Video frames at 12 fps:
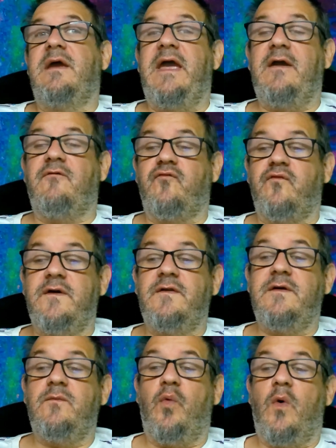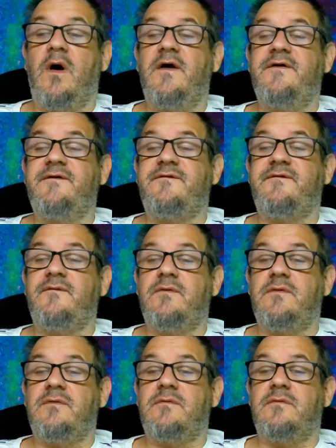It really was
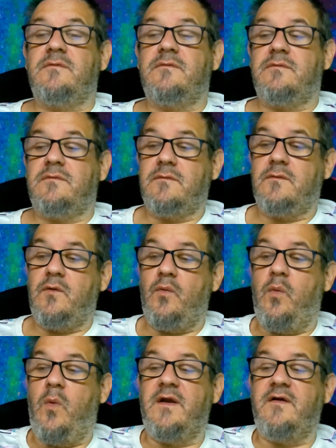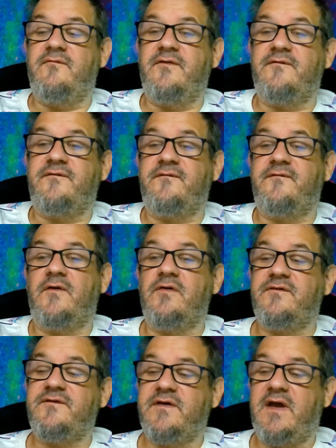one of the
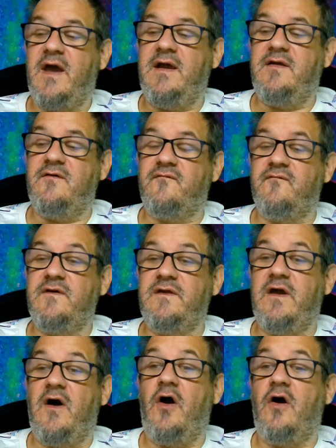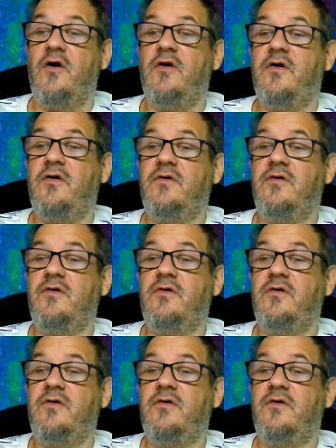first kind of really hard,